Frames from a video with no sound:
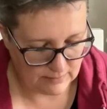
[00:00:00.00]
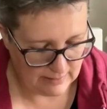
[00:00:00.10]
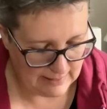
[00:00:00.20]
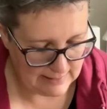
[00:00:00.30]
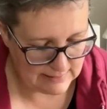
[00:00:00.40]

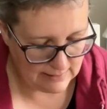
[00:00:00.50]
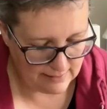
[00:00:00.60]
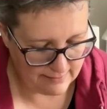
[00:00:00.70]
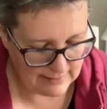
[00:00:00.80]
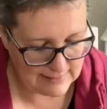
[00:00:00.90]
Ada, I
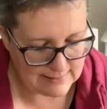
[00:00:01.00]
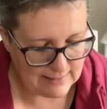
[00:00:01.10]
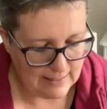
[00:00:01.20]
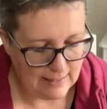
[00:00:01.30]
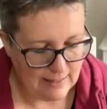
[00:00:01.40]
think it's
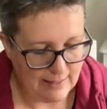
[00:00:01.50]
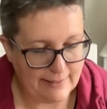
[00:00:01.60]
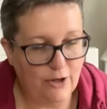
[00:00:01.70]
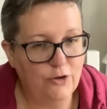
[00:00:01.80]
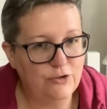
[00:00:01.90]
I
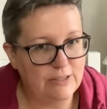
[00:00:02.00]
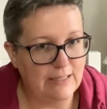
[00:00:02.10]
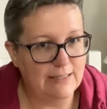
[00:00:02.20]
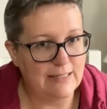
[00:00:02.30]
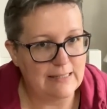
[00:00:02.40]
counted it
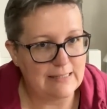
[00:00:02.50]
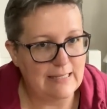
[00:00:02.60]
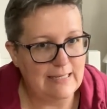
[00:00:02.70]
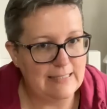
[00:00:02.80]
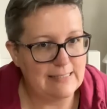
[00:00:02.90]
and I
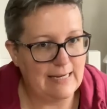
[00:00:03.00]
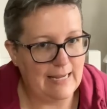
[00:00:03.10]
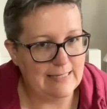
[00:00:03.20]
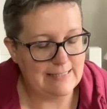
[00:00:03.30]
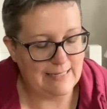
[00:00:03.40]
think it's an
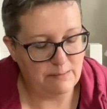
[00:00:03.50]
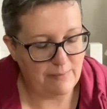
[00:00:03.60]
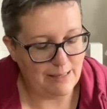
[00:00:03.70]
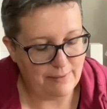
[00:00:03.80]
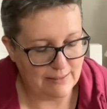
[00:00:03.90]
18,
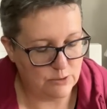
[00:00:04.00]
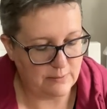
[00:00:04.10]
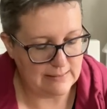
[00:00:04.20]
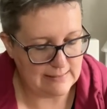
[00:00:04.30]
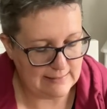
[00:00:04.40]
maybe a
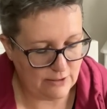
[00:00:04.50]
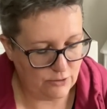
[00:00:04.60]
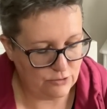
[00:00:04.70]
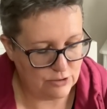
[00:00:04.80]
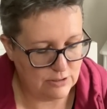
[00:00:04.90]
20
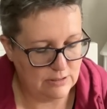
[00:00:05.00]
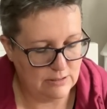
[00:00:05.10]
count.